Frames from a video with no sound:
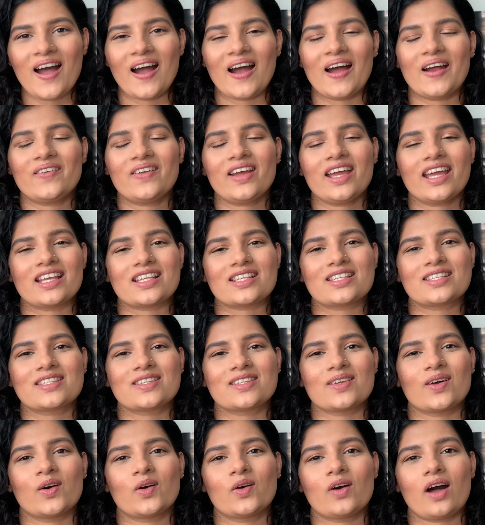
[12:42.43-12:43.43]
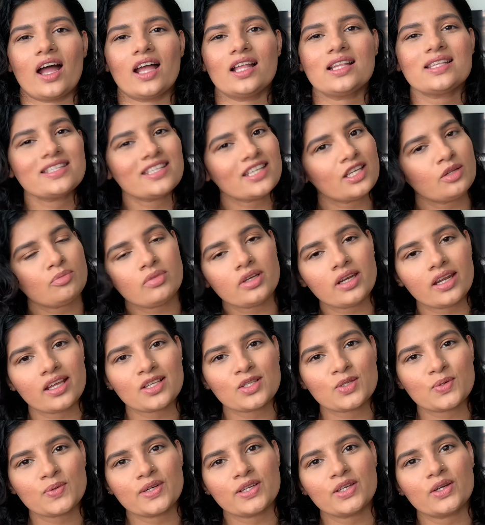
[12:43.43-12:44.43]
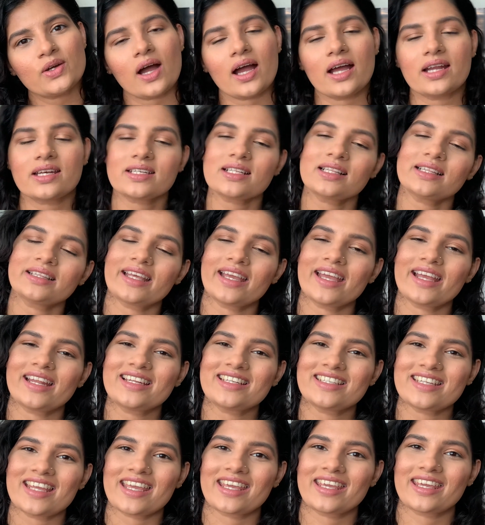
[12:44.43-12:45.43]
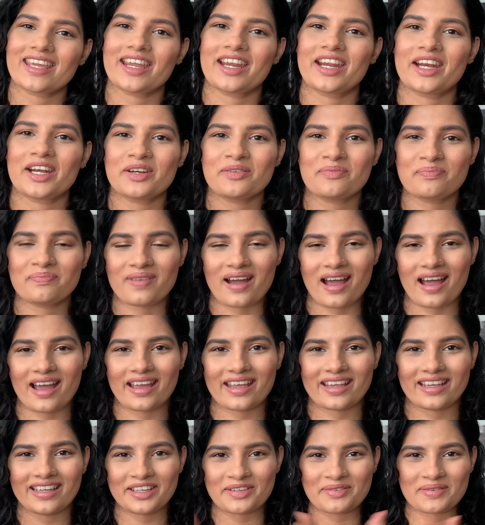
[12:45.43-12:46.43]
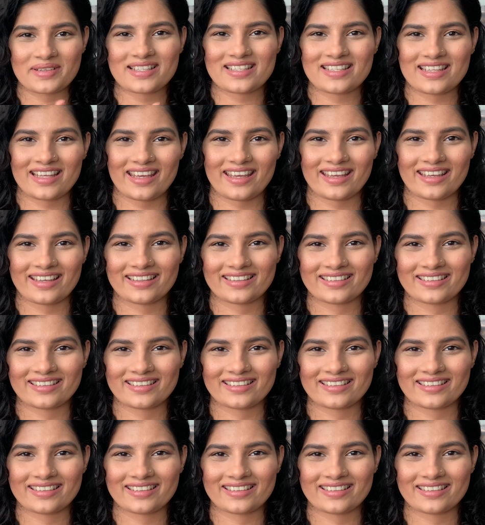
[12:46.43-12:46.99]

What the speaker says: All right, so I'll see you in my next video. Until then, take care. Bye. Namaste.